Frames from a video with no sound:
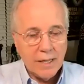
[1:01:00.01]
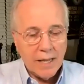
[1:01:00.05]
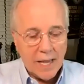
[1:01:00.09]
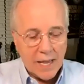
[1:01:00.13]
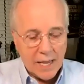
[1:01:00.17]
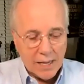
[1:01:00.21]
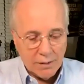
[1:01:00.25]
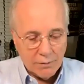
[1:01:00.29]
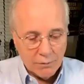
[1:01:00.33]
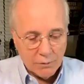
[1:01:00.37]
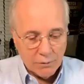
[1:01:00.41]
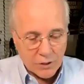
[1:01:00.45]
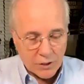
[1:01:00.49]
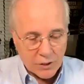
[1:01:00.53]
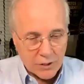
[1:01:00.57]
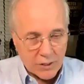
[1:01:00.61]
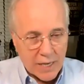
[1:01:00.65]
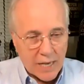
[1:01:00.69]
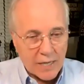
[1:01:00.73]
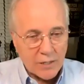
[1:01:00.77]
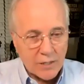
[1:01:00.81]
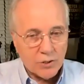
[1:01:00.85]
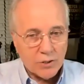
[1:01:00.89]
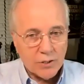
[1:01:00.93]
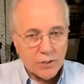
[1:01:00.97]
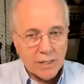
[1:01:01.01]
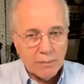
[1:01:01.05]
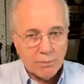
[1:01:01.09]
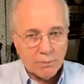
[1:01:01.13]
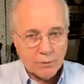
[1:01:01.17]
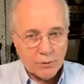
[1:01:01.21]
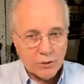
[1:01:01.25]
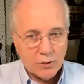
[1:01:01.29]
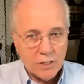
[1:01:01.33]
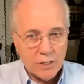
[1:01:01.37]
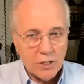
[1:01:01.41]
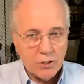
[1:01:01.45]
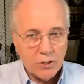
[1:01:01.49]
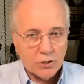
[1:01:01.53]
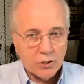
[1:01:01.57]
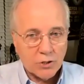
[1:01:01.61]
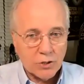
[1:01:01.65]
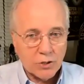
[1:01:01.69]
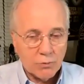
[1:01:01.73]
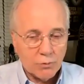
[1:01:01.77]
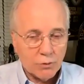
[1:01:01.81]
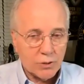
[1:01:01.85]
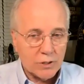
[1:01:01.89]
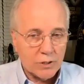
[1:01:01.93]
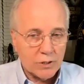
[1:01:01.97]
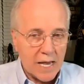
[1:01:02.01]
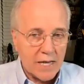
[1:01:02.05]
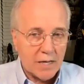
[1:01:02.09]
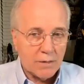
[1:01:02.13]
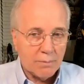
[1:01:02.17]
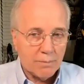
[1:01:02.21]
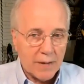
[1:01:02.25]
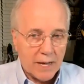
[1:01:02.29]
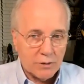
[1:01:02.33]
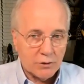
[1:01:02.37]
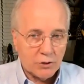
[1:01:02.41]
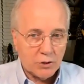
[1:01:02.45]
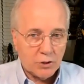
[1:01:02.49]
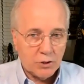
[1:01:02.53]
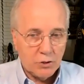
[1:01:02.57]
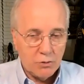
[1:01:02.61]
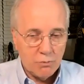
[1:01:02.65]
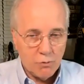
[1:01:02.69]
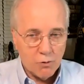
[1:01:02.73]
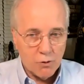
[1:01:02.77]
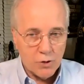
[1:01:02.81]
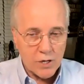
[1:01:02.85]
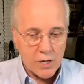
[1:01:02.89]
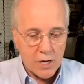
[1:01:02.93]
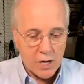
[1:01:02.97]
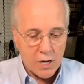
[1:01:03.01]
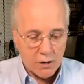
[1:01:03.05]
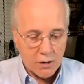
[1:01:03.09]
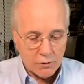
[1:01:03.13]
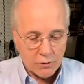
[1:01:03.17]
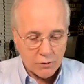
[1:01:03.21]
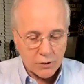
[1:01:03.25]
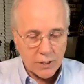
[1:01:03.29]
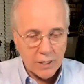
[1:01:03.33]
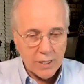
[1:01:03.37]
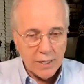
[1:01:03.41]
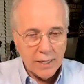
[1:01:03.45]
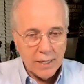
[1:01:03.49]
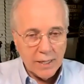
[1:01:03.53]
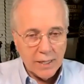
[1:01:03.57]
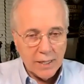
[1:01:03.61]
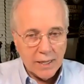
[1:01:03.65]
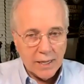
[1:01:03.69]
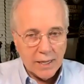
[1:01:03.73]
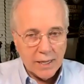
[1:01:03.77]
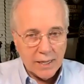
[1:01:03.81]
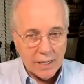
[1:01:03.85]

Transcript: a scheduling procedure that will take about two more years, uh,